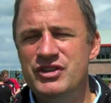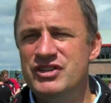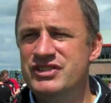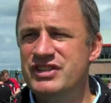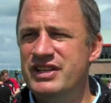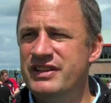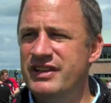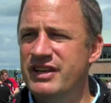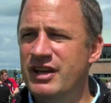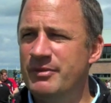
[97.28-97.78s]
see
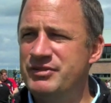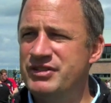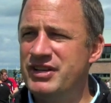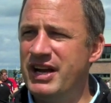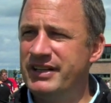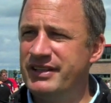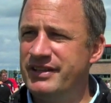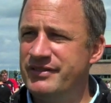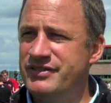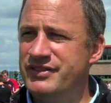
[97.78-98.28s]
the
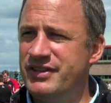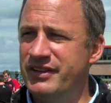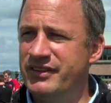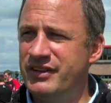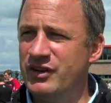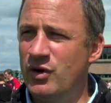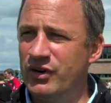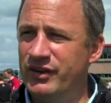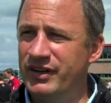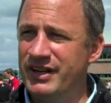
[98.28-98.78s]
objectives that the
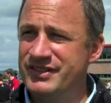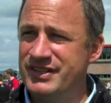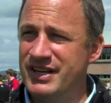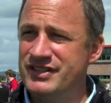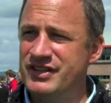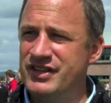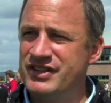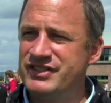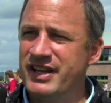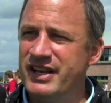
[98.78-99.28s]
organisation
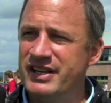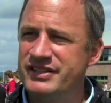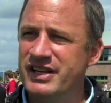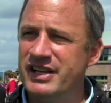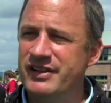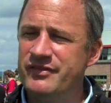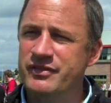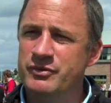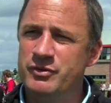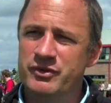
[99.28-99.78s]
has set
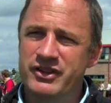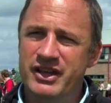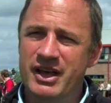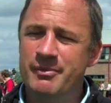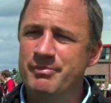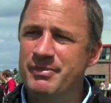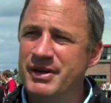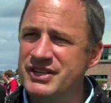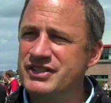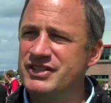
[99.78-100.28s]
itself, the
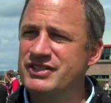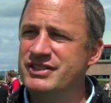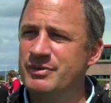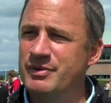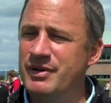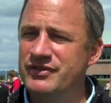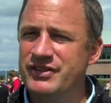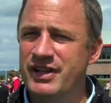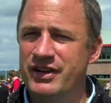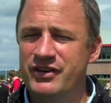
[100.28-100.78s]
ambitions that we've
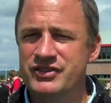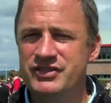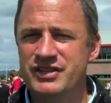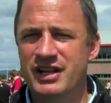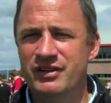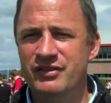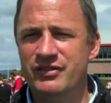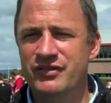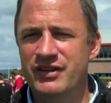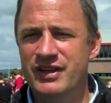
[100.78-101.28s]
set
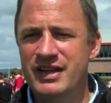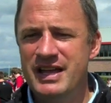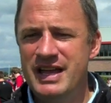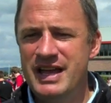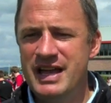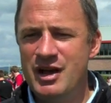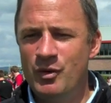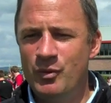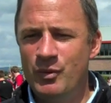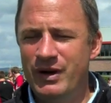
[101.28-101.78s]
ourselves,
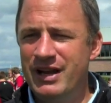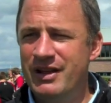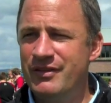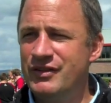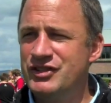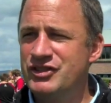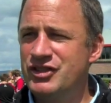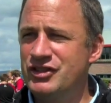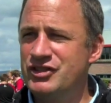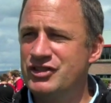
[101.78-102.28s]
we live in
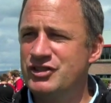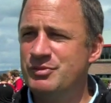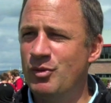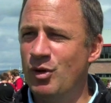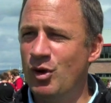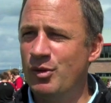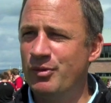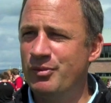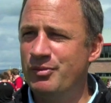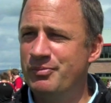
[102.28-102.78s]
such a
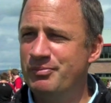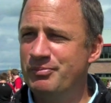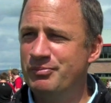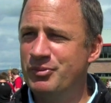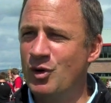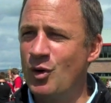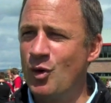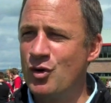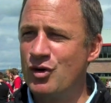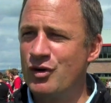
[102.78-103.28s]
small
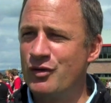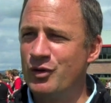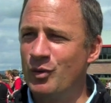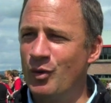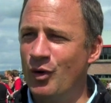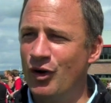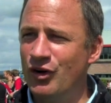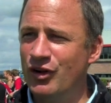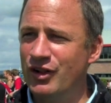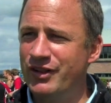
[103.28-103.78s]
corner of the
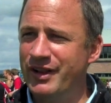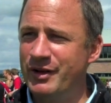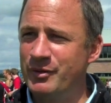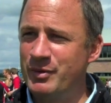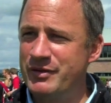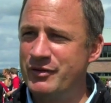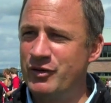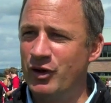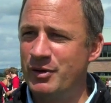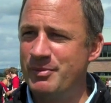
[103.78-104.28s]
world that
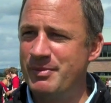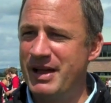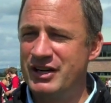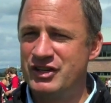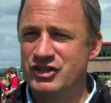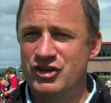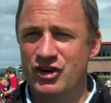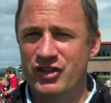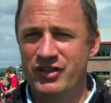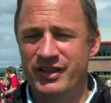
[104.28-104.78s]
we've got to make
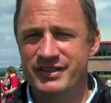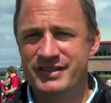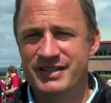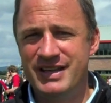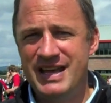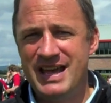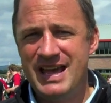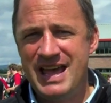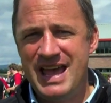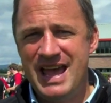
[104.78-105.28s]
sure that
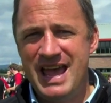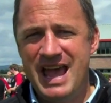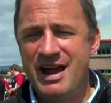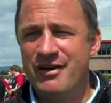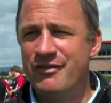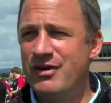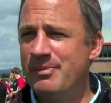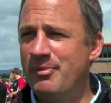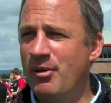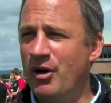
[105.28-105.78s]

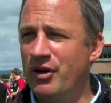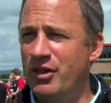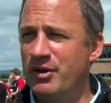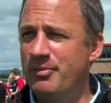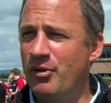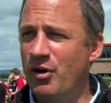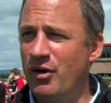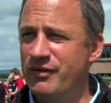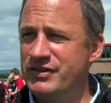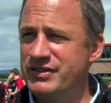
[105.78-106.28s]
every part of the
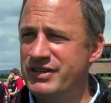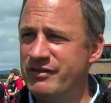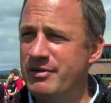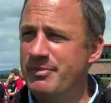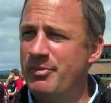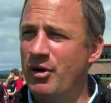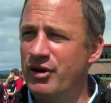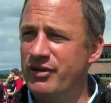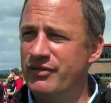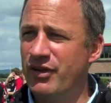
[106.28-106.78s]
province, every
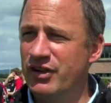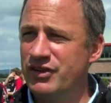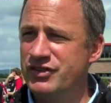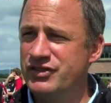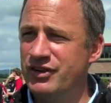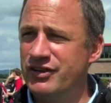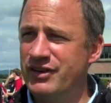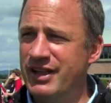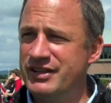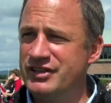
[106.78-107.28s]
part of
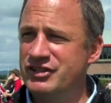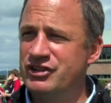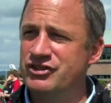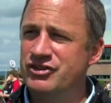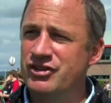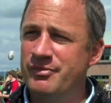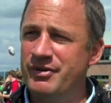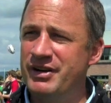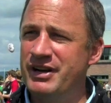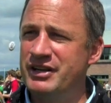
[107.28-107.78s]
Ulster is
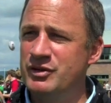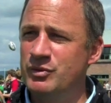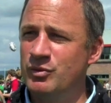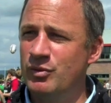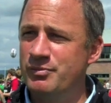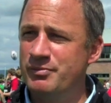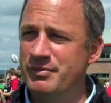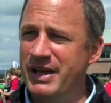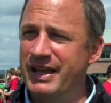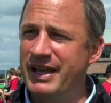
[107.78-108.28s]
contributing to
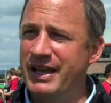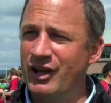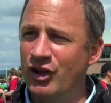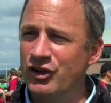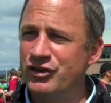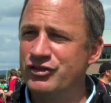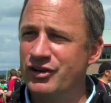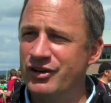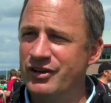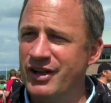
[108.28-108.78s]
making
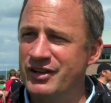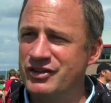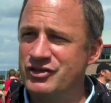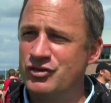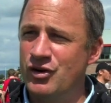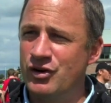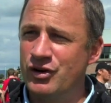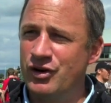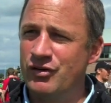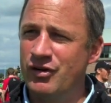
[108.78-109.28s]
Ulster a
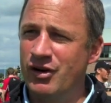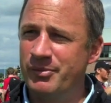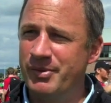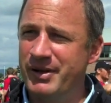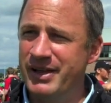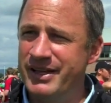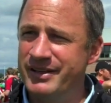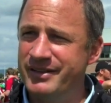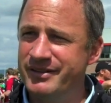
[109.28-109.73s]
stronger rugby